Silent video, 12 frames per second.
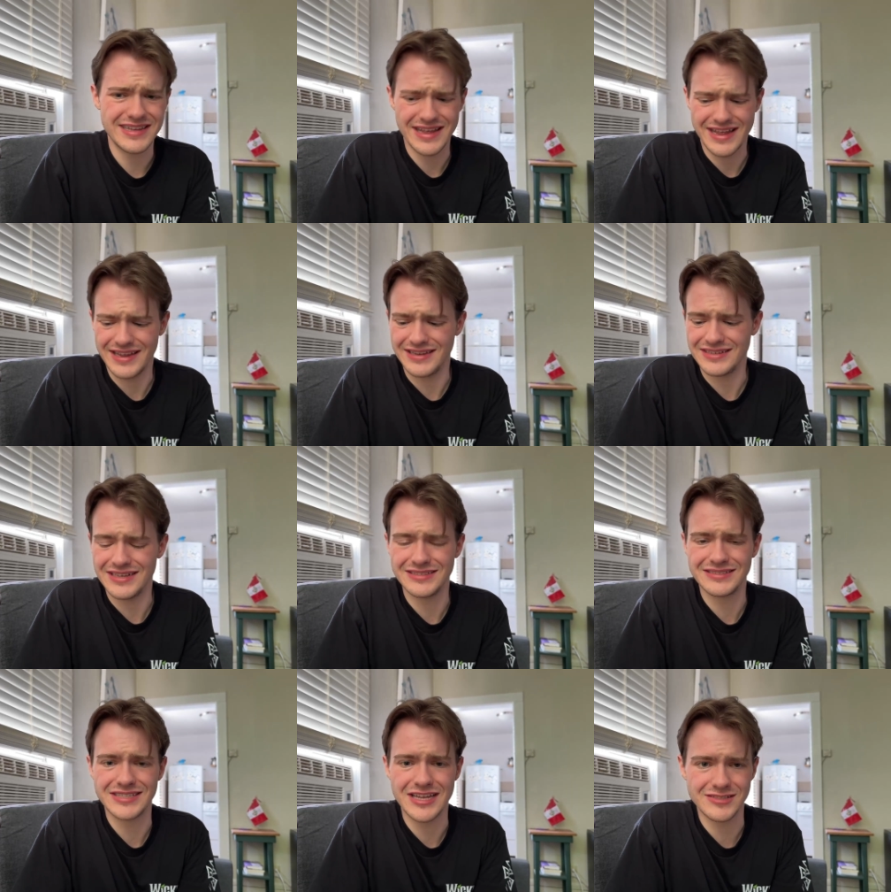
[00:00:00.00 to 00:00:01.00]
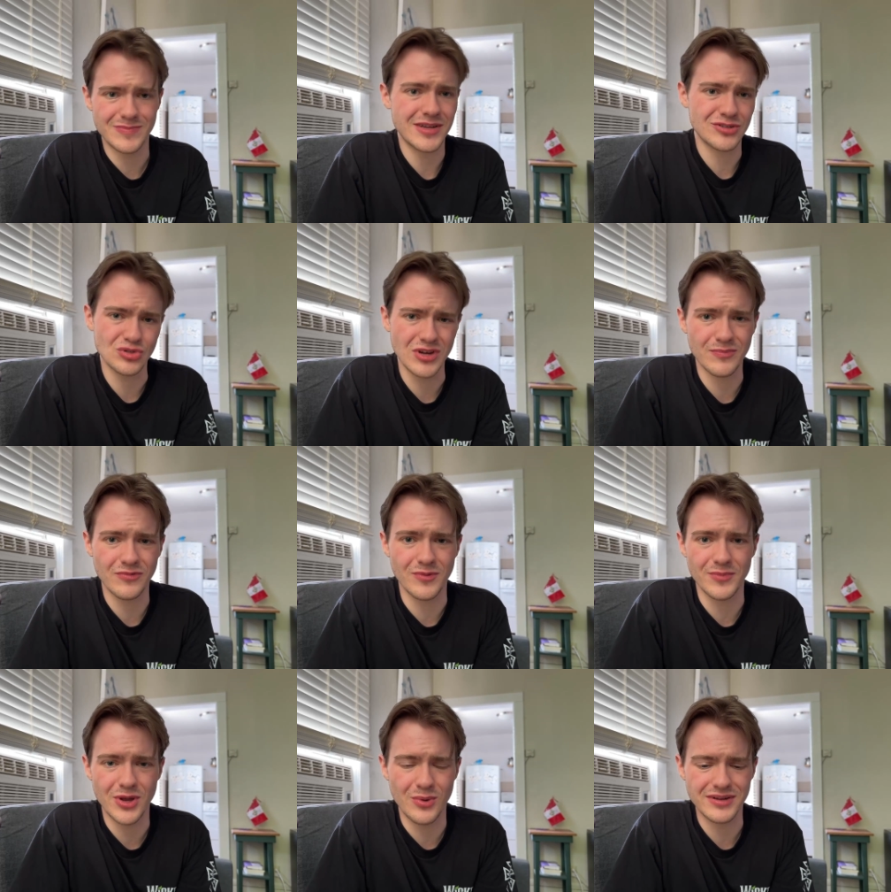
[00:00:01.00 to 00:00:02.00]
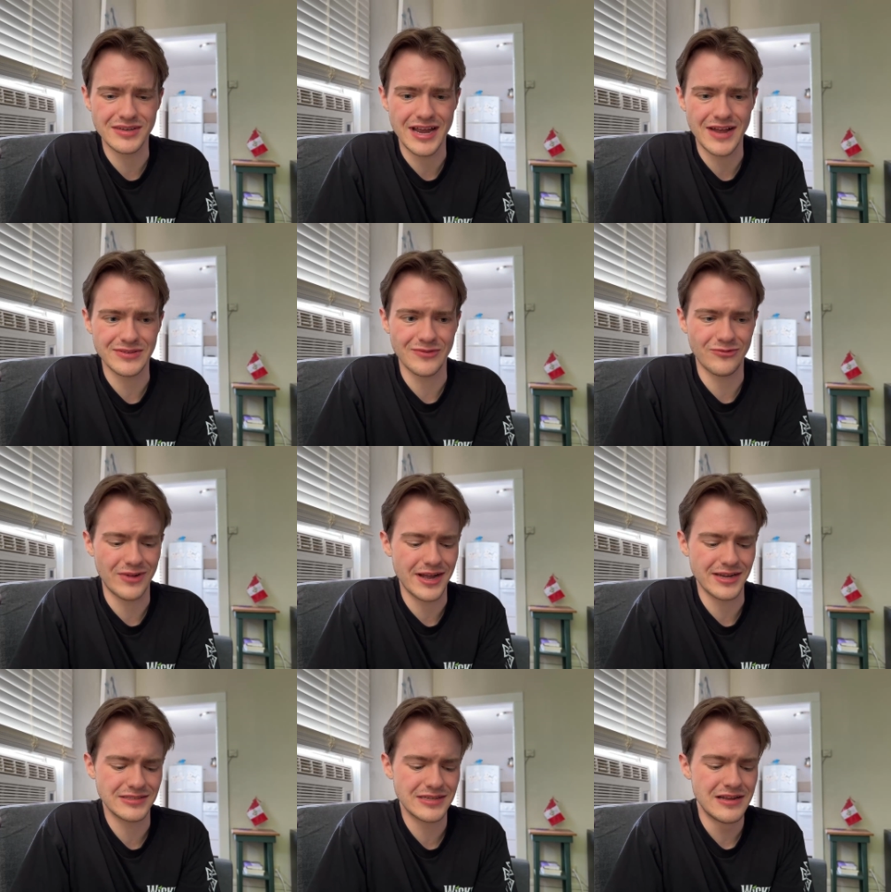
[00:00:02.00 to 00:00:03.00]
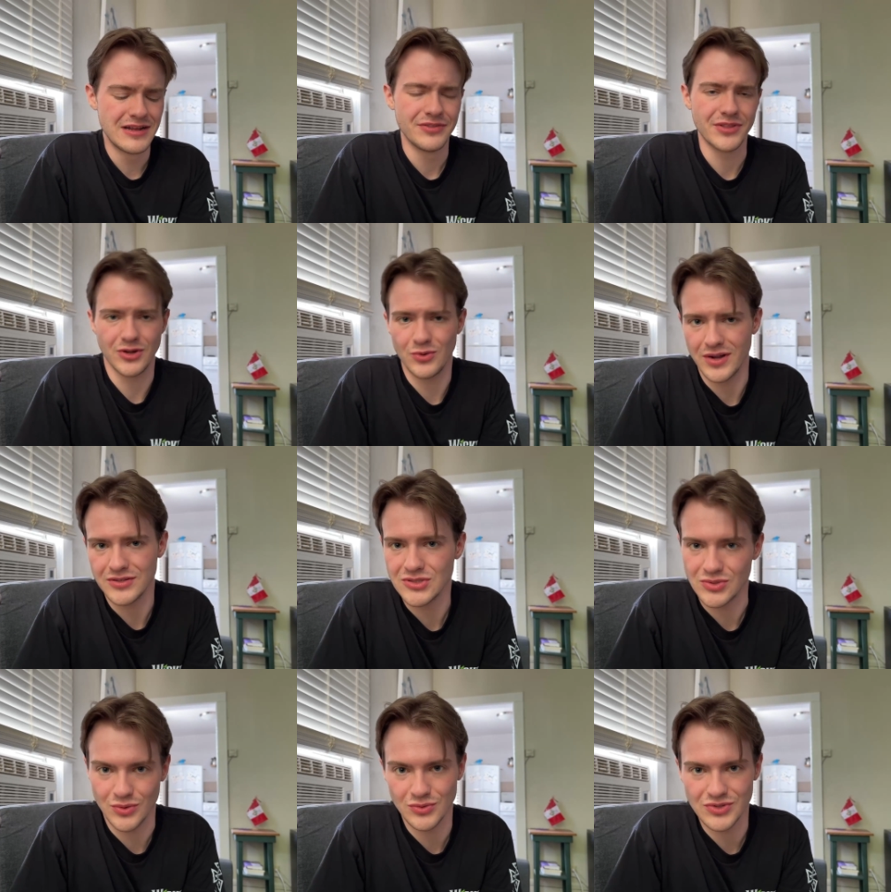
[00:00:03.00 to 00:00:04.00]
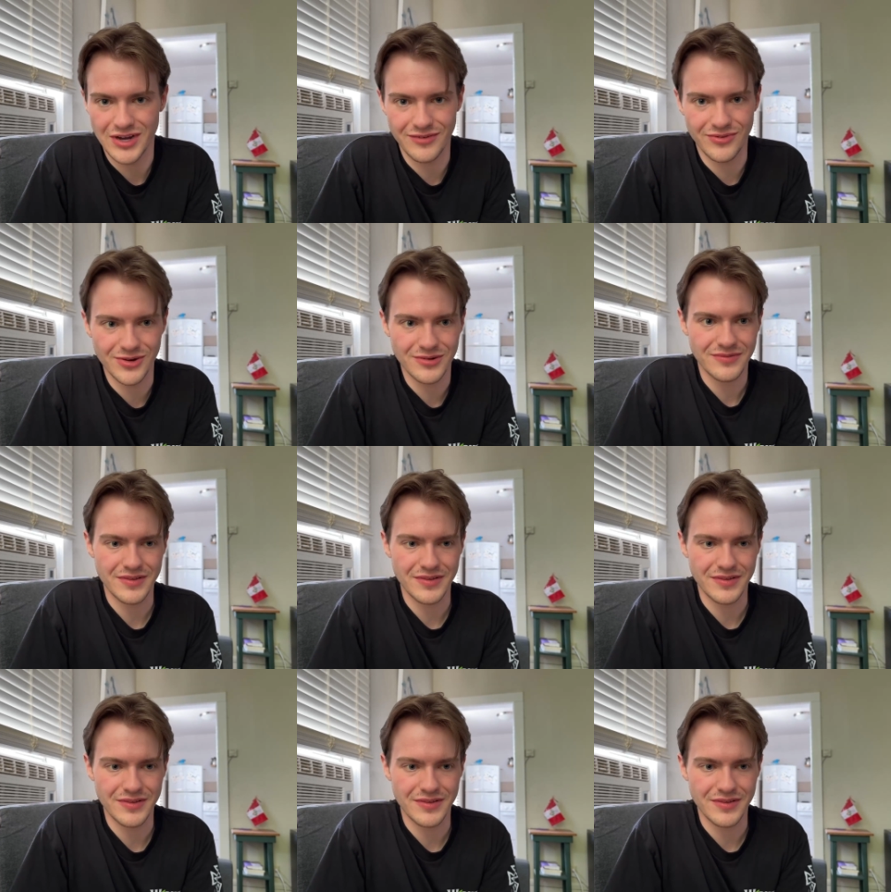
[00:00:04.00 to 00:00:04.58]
and it saves me a trip from going to have to find the correct screwdriver.